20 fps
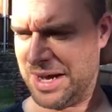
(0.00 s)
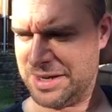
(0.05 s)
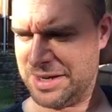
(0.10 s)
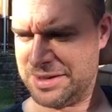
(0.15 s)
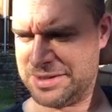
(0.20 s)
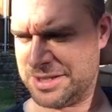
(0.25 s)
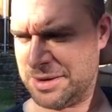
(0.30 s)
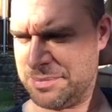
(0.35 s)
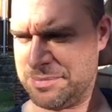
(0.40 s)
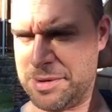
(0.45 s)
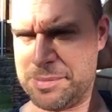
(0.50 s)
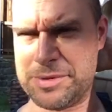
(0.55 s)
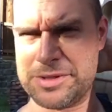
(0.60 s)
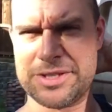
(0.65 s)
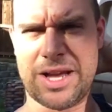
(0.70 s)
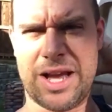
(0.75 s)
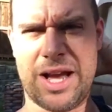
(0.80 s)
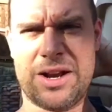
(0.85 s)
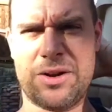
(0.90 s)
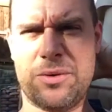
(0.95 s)
Like some
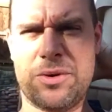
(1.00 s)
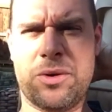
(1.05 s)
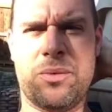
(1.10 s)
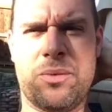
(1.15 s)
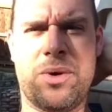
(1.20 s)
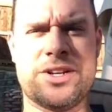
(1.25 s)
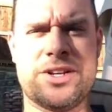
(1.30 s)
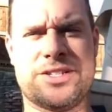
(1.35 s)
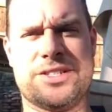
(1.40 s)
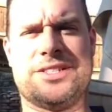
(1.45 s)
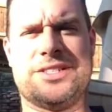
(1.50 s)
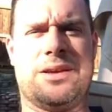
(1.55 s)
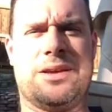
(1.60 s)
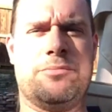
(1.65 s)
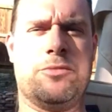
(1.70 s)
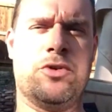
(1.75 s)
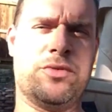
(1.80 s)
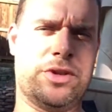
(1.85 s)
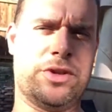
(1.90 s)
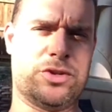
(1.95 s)
people say, I don't want to watch the
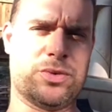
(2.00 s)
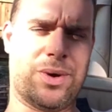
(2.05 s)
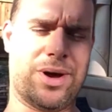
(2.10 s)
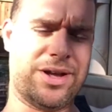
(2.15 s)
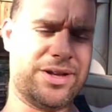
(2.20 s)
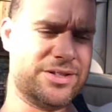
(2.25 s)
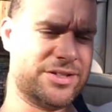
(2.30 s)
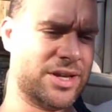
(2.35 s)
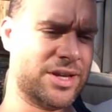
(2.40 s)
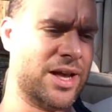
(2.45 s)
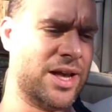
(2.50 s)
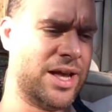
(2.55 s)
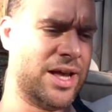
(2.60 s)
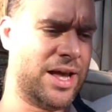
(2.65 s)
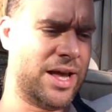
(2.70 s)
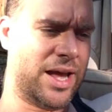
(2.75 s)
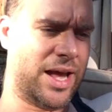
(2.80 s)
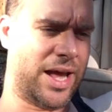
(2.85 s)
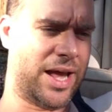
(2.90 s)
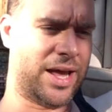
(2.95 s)
same movie twice,
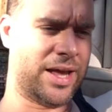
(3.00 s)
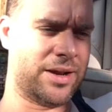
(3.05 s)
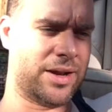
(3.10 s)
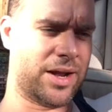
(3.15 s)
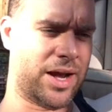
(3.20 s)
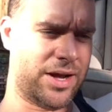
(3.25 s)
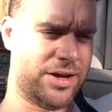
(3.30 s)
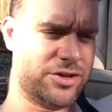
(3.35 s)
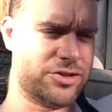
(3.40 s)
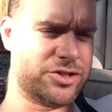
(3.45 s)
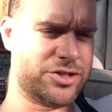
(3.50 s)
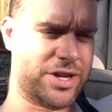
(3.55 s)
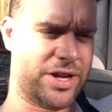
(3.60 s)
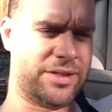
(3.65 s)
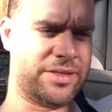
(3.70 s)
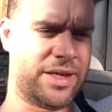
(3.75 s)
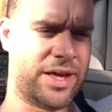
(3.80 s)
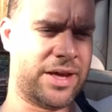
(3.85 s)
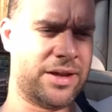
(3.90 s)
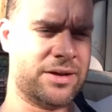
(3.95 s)
and I
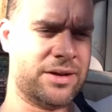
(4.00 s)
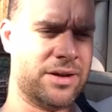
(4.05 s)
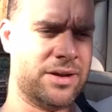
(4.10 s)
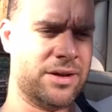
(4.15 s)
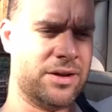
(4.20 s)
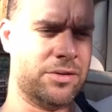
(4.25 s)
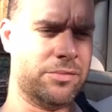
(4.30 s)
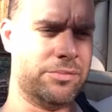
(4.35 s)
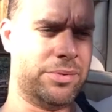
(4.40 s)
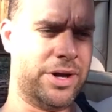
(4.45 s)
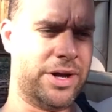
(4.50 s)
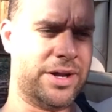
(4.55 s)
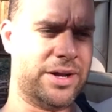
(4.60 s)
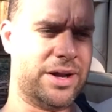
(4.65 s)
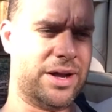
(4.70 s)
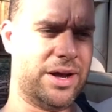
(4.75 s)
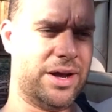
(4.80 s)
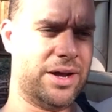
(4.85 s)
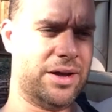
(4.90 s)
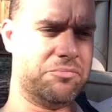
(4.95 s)
understand that,
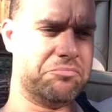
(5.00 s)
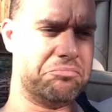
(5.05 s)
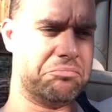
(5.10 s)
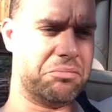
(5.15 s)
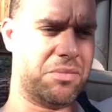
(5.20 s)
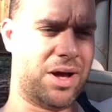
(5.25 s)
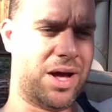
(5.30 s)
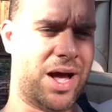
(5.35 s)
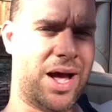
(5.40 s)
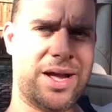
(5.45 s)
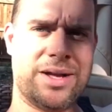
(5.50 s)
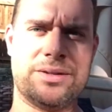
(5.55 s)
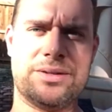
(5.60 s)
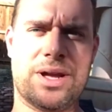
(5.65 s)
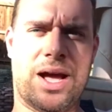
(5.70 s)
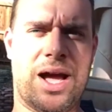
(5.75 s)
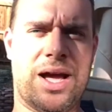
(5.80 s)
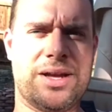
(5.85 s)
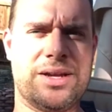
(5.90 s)
but I